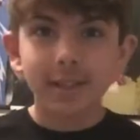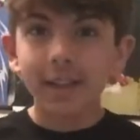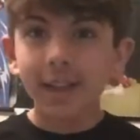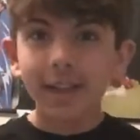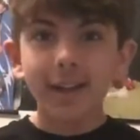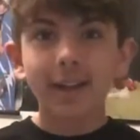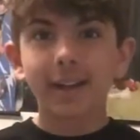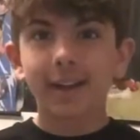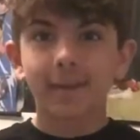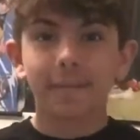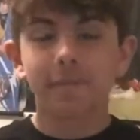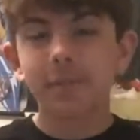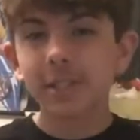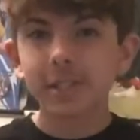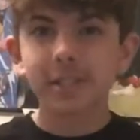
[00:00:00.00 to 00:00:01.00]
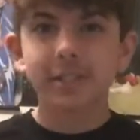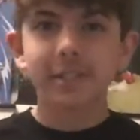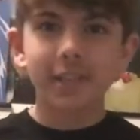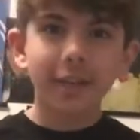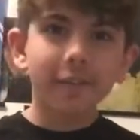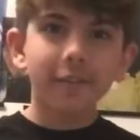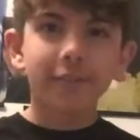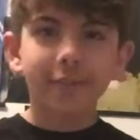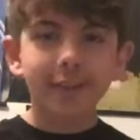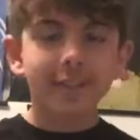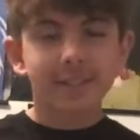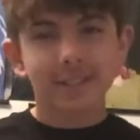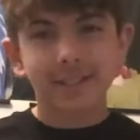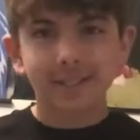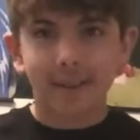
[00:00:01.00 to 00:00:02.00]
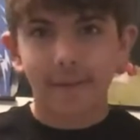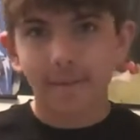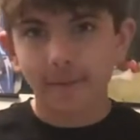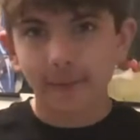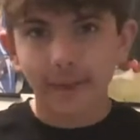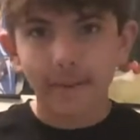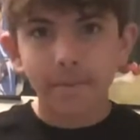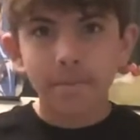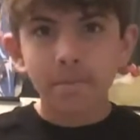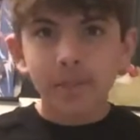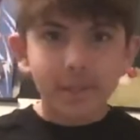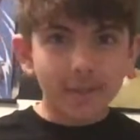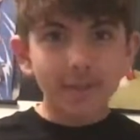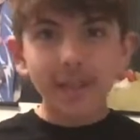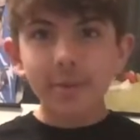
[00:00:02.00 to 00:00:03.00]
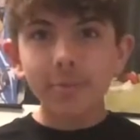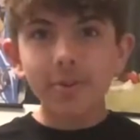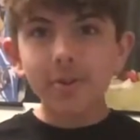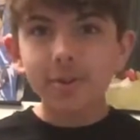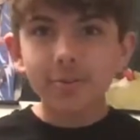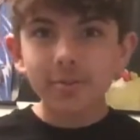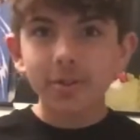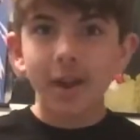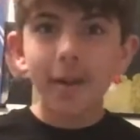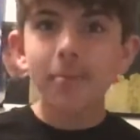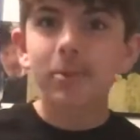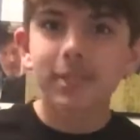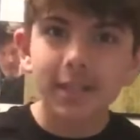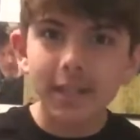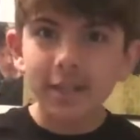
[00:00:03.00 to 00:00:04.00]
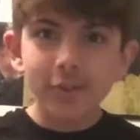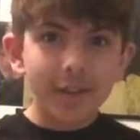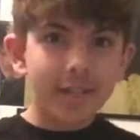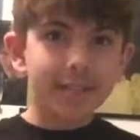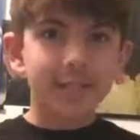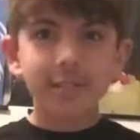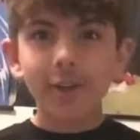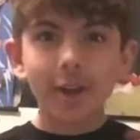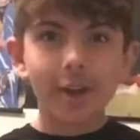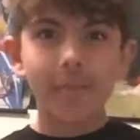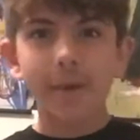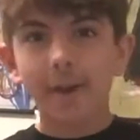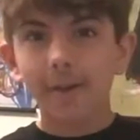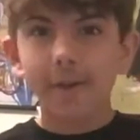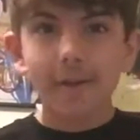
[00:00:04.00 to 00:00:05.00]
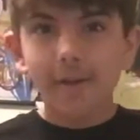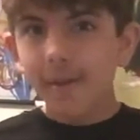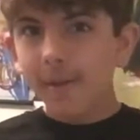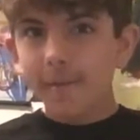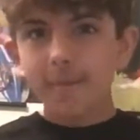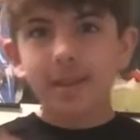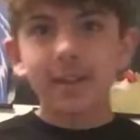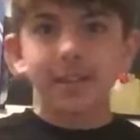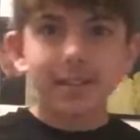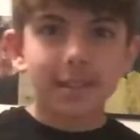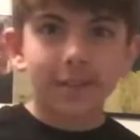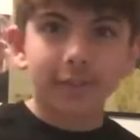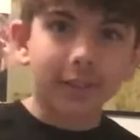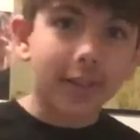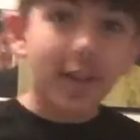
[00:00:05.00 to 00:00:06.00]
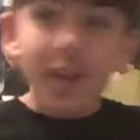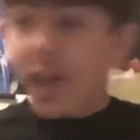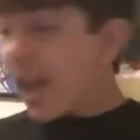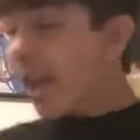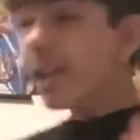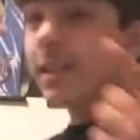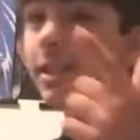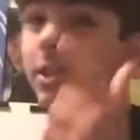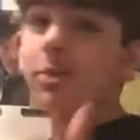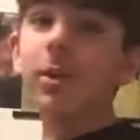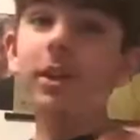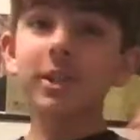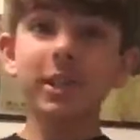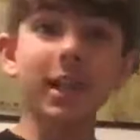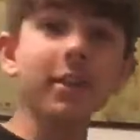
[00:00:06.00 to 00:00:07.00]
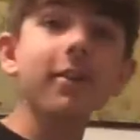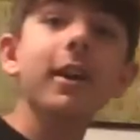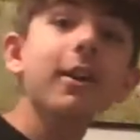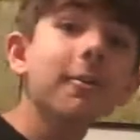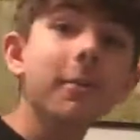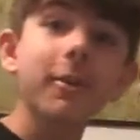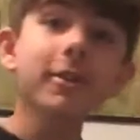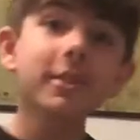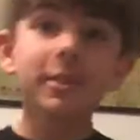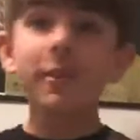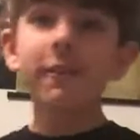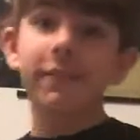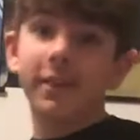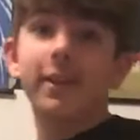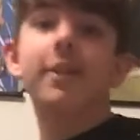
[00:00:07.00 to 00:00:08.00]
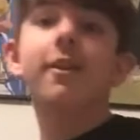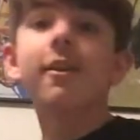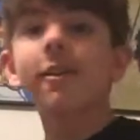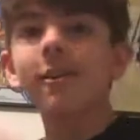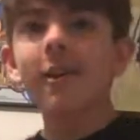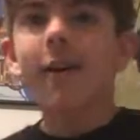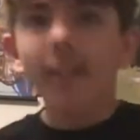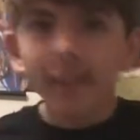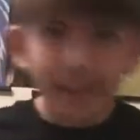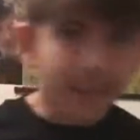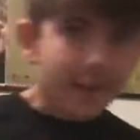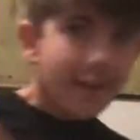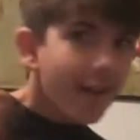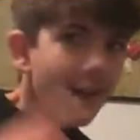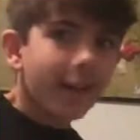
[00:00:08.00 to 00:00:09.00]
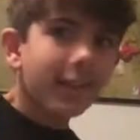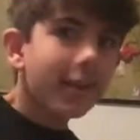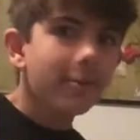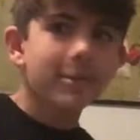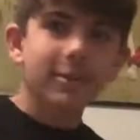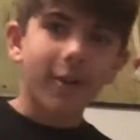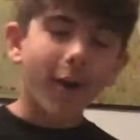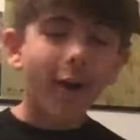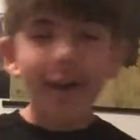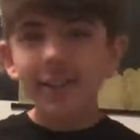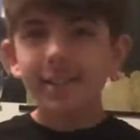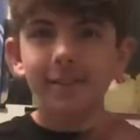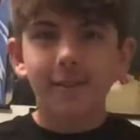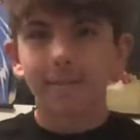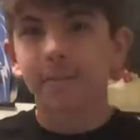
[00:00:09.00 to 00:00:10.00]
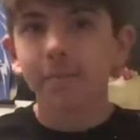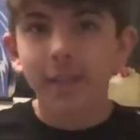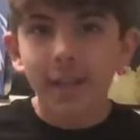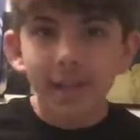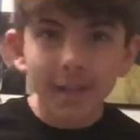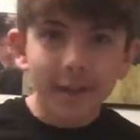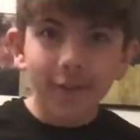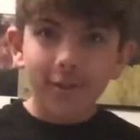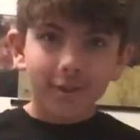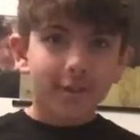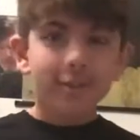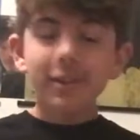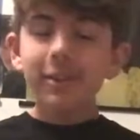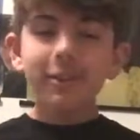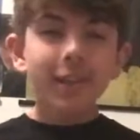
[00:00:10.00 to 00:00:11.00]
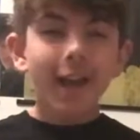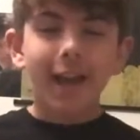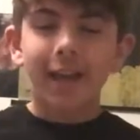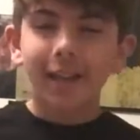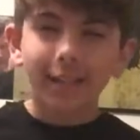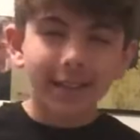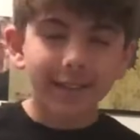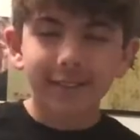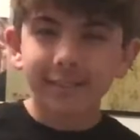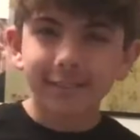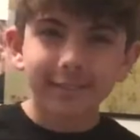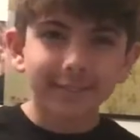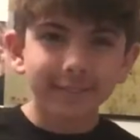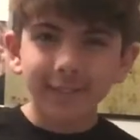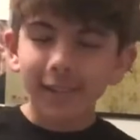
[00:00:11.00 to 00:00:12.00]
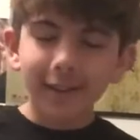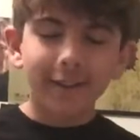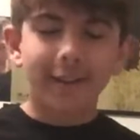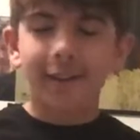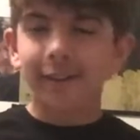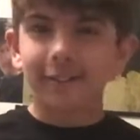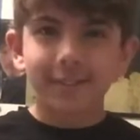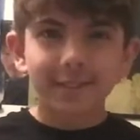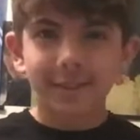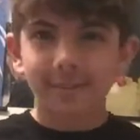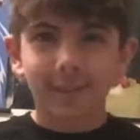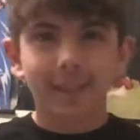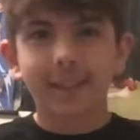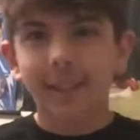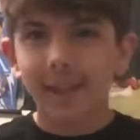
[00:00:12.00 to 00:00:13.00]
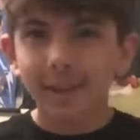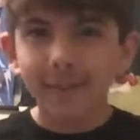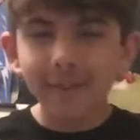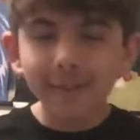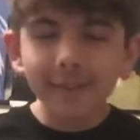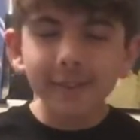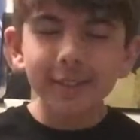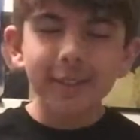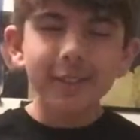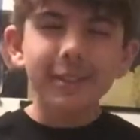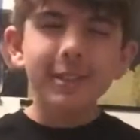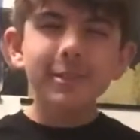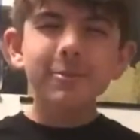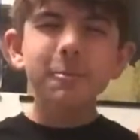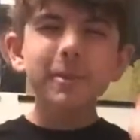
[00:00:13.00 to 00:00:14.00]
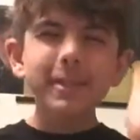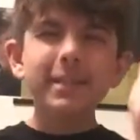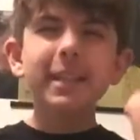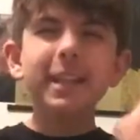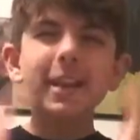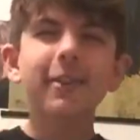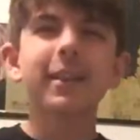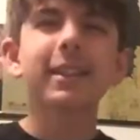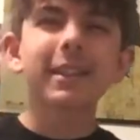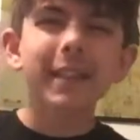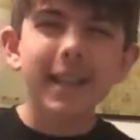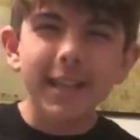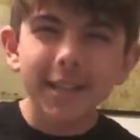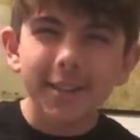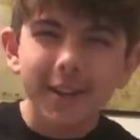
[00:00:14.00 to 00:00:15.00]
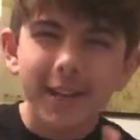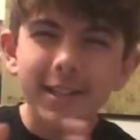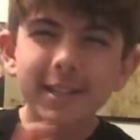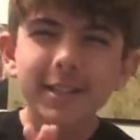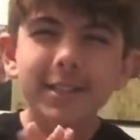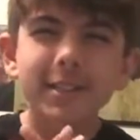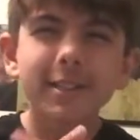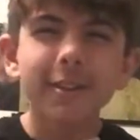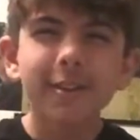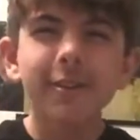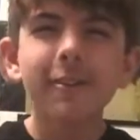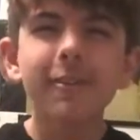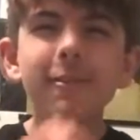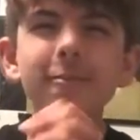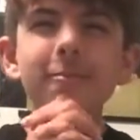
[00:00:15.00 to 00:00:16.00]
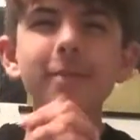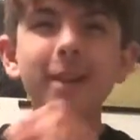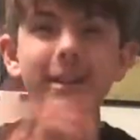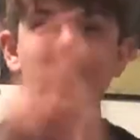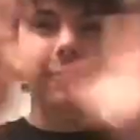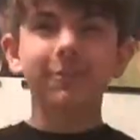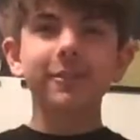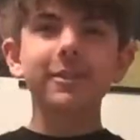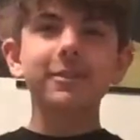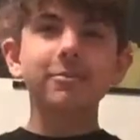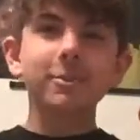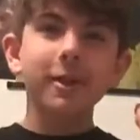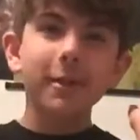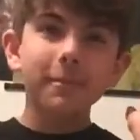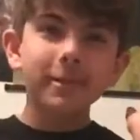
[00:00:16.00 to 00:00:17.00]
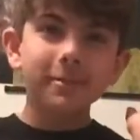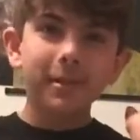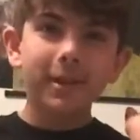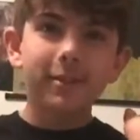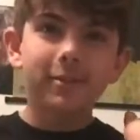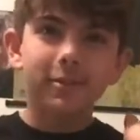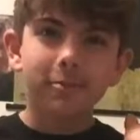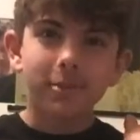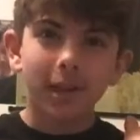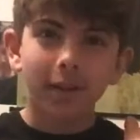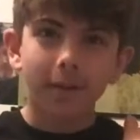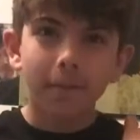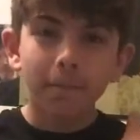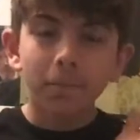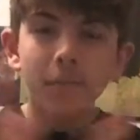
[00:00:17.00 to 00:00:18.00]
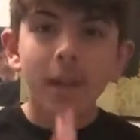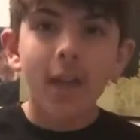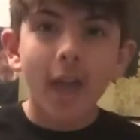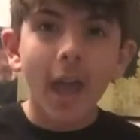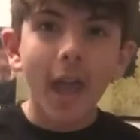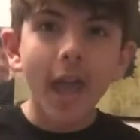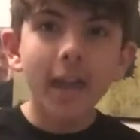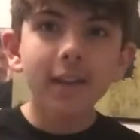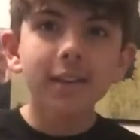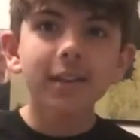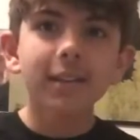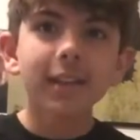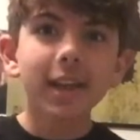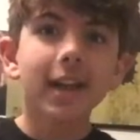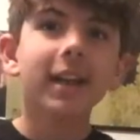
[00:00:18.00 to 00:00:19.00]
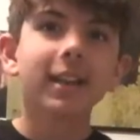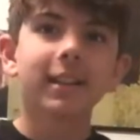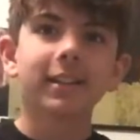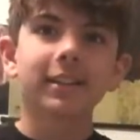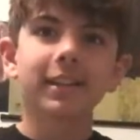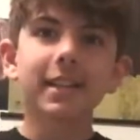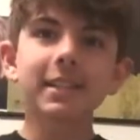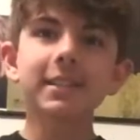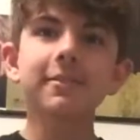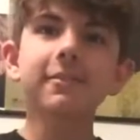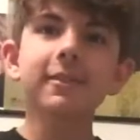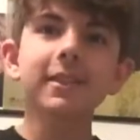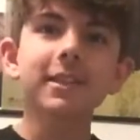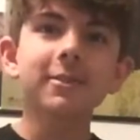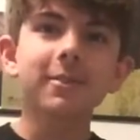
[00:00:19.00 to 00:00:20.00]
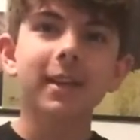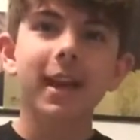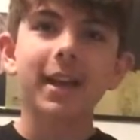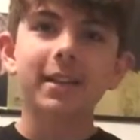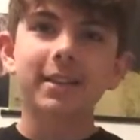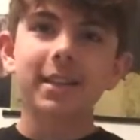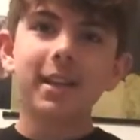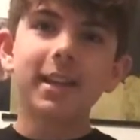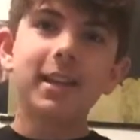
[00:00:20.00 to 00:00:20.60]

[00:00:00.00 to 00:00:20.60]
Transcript: Yeah, just tell your friends and stuff. Like, so I'll get more subscribers, and then you guys can talk about me and stuff, like, hey, did you watch Daniel Haidermota's new video? Like, yeah, that was awesome. You know, you can do that. Like, I don't know, something like that. Well, just once again, I want to thank you guys so much for subscribing to my YouTube channel. And yeah, that's it for this one, guys.